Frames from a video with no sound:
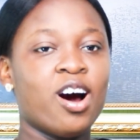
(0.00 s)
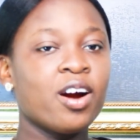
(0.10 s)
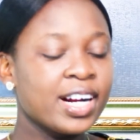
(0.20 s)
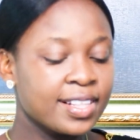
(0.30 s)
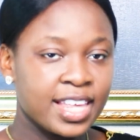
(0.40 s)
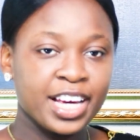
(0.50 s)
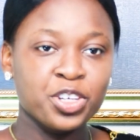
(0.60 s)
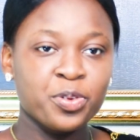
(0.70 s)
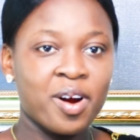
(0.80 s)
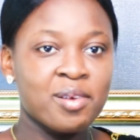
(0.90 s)
All right, thank
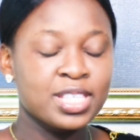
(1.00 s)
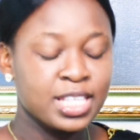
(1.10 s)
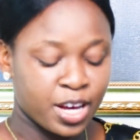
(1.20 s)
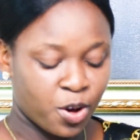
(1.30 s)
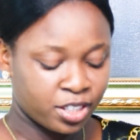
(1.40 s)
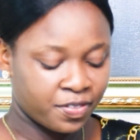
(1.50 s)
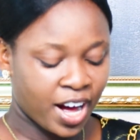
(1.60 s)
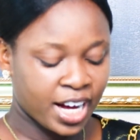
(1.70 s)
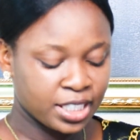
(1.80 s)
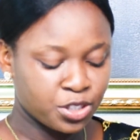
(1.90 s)
you, Ramsey. On the
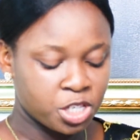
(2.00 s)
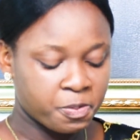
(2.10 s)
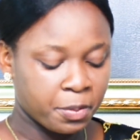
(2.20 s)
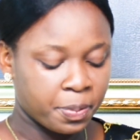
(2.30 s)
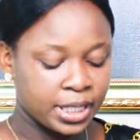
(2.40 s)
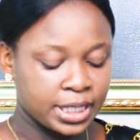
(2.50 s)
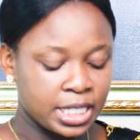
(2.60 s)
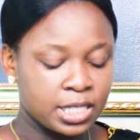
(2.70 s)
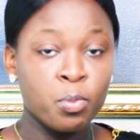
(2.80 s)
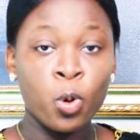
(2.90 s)
Vanguard newspaper
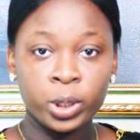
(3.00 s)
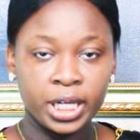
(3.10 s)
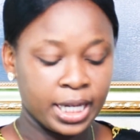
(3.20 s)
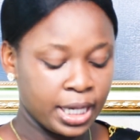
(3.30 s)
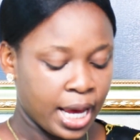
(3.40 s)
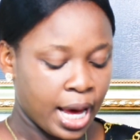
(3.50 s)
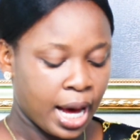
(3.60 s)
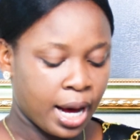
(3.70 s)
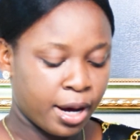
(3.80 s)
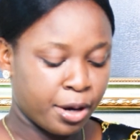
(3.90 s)
this morning,
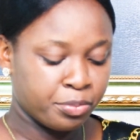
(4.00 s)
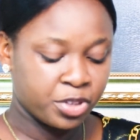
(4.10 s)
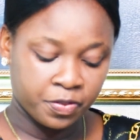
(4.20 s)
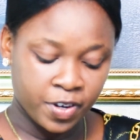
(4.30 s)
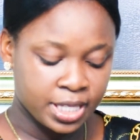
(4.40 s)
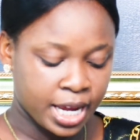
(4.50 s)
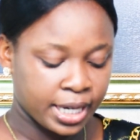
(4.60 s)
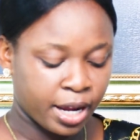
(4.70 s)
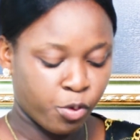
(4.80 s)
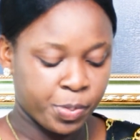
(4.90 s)
um, the first
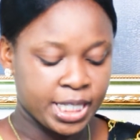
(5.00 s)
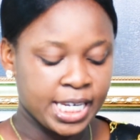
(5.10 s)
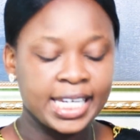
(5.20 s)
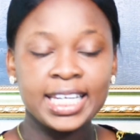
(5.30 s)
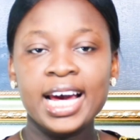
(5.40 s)
headline will be taking